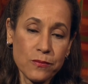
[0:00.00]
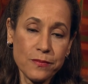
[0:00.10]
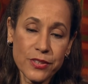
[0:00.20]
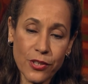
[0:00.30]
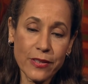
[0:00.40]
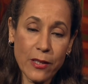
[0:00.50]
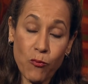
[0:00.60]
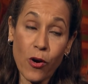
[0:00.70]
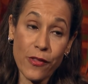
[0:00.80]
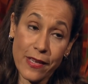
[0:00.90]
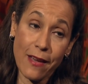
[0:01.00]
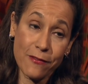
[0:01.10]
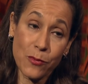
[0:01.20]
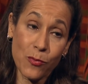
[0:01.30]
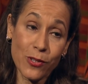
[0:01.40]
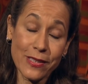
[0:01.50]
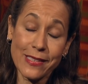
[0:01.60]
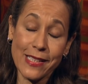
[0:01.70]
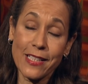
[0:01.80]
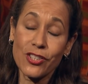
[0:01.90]
certainly worthy of
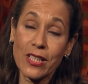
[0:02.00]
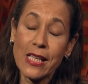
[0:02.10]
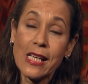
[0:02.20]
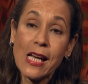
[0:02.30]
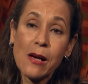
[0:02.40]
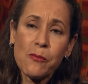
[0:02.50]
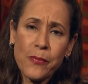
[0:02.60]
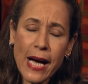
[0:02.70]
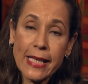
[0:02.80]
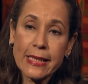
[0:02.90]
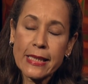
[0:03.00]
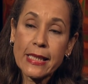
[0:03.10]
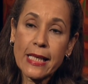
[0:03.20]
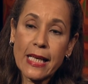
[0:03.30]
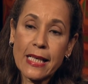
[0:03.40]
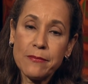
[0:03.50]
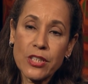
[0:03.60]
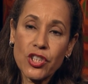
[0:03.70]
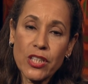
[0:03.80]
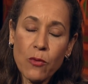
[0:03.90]
memorialization but um,
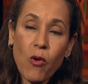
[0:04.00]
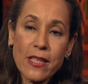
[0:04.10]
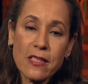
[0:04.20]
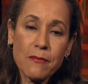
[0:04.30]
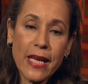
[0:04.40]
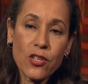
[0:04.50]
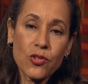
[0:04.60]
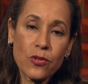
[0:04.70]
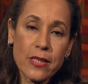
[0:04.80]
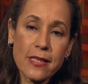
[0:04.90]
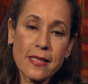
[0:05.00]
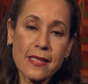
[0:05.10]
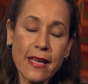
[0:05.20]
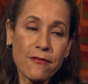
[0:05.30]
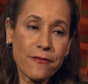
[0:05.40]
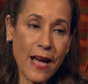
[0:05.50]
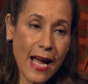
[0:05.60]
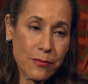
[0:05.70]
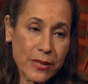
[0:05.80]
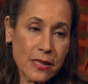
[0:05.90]
she wants to make sure this is a
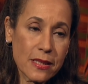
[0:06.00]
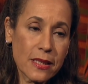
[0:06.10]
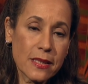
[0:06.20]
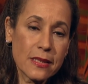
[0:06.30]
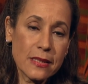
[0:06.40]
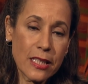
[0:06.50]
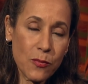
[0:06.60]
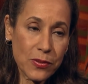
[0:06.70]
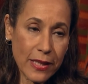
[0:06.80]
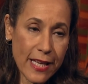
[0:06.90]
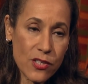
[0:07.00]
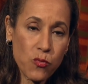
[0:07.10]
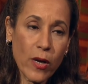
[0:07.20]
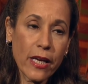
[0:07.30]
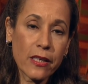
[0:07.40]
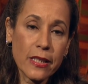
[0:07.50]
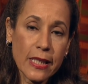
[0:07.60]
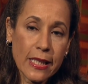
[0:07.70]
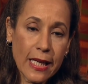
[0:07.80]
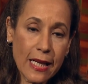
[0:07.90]
vibrant you know, place where
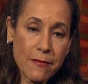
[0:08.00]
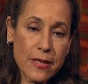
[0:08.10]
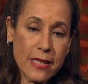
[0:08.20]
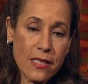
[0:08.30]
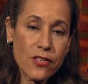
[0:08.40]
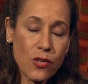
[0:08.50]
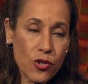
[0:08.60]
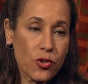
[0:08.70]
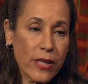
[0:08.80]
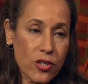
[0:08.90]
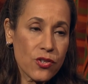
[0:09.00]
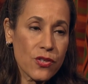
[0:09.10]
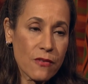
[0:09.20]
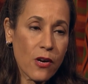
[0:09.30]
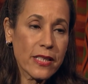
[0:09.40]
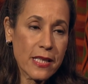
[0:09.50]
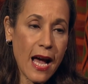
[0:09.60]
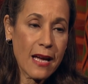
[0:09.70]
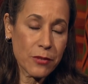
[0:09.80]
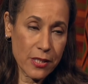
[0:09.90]
um, these social issues of our time are